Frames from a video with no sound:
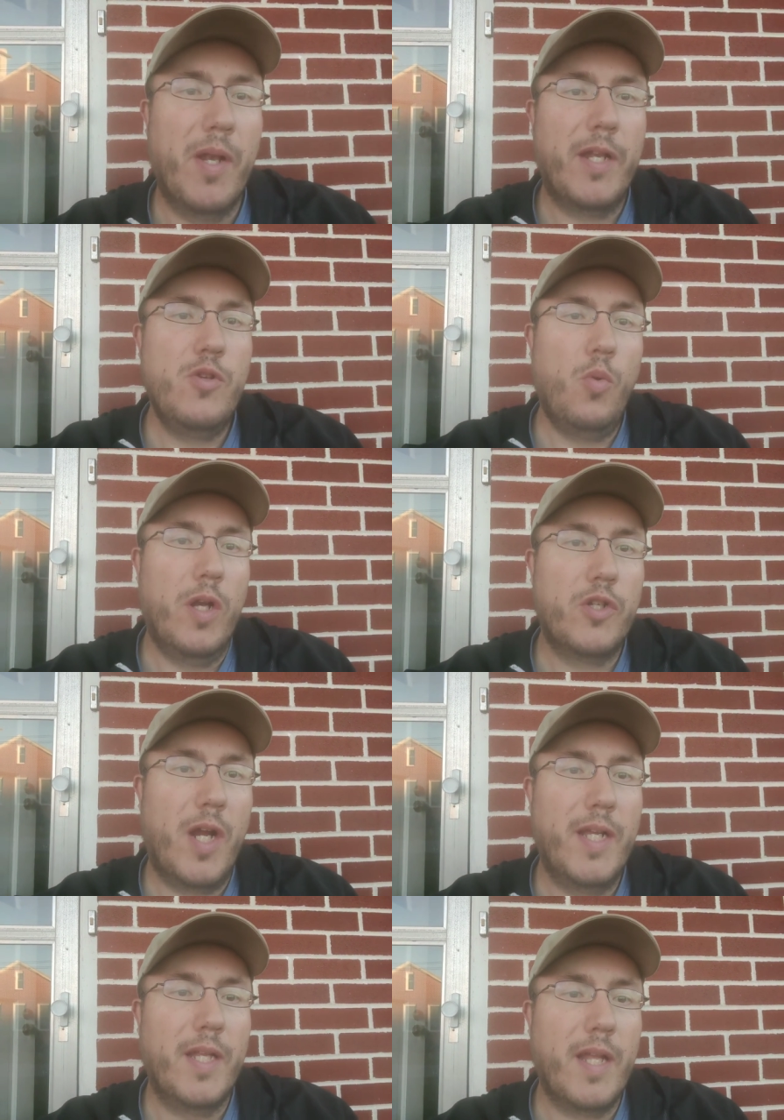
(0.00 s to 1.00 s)
But I do want to
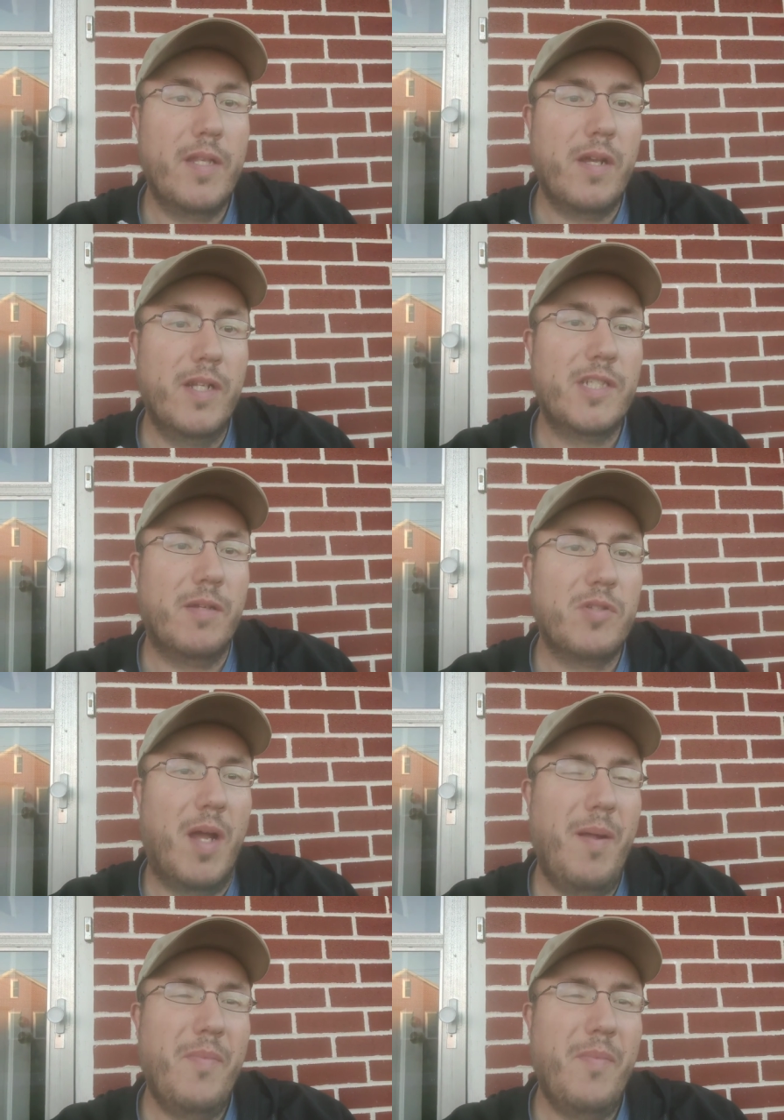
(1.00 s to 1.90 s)
try to get that done at some time.